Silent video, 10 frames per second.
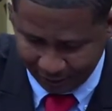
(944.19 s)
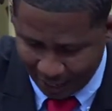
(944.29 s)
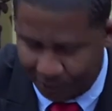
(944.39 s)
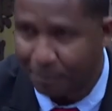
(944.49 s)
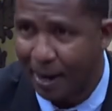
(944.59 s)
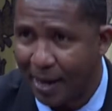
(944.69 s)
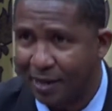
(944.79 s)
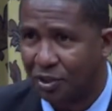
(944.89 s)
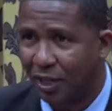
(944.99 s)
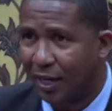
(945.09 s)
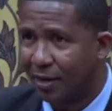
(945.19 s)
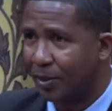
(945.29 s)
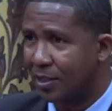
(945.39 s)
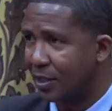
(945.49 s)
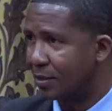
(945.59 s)
I wouldn't mind if she led the
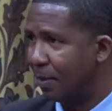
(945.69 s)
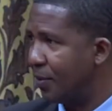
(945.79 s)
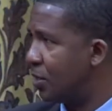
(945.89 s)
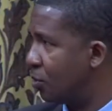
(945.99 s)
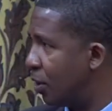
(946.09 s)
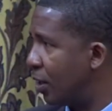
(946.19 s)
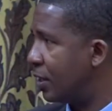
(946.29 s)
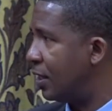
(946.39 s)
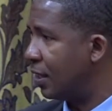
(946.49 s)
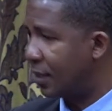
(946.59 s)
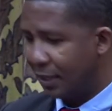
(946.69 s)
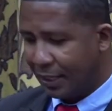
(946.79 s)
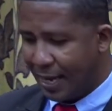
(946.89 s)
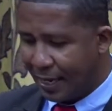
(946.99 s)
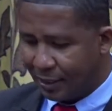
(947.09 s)
process. But we do not think
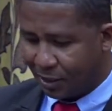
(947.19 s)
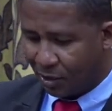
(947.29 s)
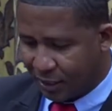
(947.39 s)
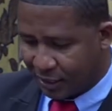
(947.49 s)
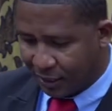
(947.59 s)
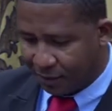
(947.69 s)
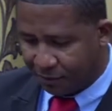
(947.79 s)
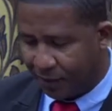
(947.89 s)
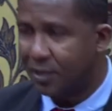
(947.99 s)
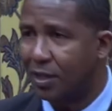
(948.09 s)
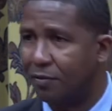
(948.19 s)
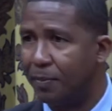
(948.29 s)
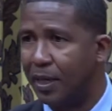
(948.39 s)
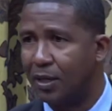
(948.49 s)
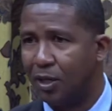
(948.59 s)
that it's consistent for this
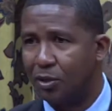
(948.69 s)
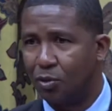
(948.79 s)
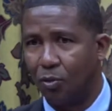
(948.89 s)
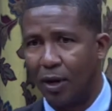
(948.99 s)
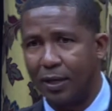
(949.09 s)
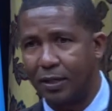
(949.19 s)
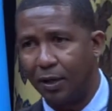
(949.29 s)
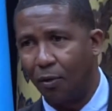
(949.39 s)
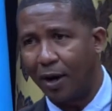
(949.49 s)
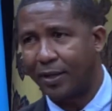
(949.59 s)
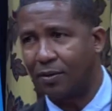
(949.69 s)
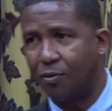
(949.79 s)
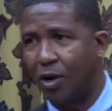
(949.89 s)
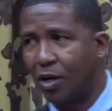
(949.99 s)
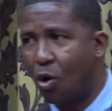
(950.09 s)
government to, out of
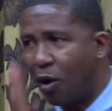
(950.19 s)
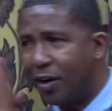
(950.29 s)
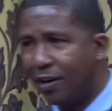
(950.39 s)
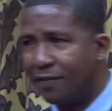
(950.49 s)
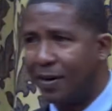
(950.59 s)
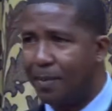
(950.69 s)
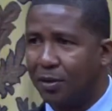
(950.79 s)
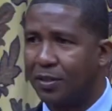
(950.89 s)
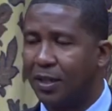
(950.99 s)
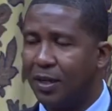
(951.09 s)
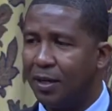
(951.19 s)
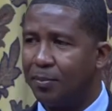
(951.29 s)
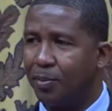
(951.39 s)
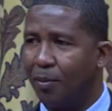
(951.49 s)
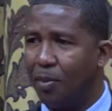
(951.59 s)
one corner of their mouth,
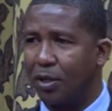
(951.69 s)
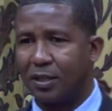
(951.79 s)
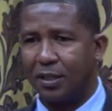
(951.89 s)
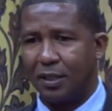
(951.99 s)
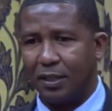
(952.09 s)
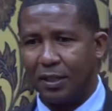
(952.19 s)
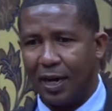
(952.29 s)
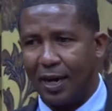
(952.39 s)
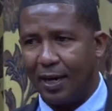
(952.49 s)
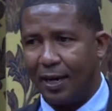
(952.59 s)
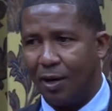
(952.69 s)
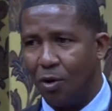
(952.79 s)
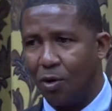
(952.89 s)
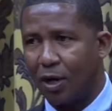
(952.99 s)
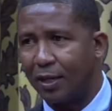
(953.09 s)
promote
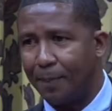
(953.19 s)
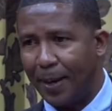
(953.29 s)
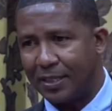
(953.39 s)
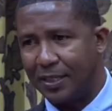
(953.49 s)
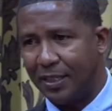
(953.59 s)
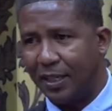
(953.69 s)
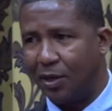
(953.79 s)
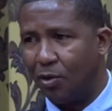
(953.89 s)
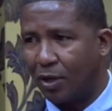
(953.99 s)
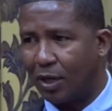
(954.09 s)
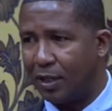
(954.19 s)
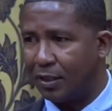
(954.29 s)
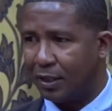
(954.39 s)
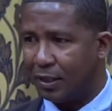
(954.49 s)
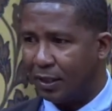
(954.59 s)
local capacity and local
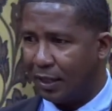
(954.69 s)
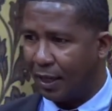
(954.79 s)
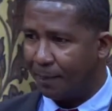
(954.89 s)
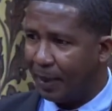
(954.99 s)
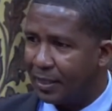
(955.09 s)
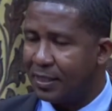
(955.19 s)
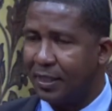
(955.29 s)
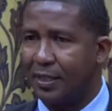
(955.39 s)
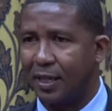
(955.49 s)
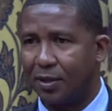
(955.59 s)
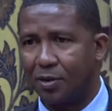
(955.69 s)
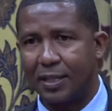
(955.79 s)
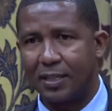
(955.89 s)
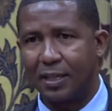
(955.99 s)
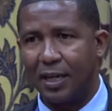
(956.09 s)
ability and
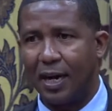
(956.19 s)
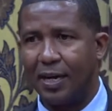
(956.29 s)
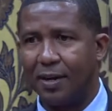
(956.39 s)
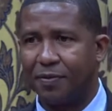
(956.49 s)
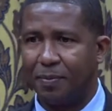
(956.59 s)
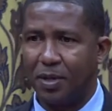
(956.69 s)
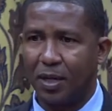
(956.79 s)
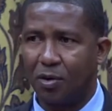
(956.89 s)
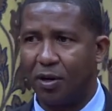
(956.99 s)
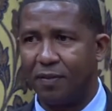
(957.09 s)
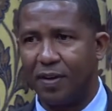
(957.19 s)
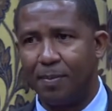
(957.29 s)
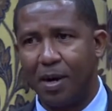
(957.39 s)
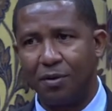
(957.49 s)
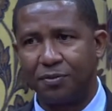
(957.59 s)
technocrats, and then from the other corner of
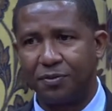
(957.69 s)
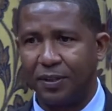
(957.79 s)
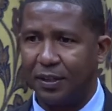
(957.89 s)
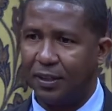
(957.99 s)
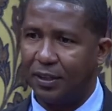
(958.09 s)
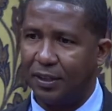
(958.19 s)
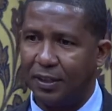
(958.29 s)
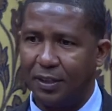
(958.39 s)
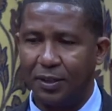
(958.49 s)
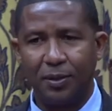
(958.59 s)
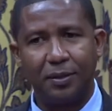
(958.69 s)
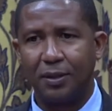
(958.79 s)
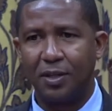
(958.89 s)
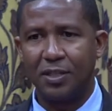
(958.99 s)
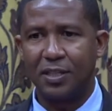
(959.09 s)
their mouth, you know,
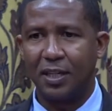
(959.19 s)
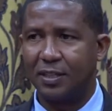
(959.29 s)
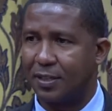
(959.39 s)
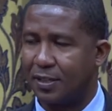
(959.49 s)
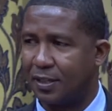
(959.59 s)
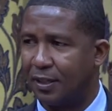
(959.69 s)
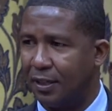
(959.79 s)
consultants.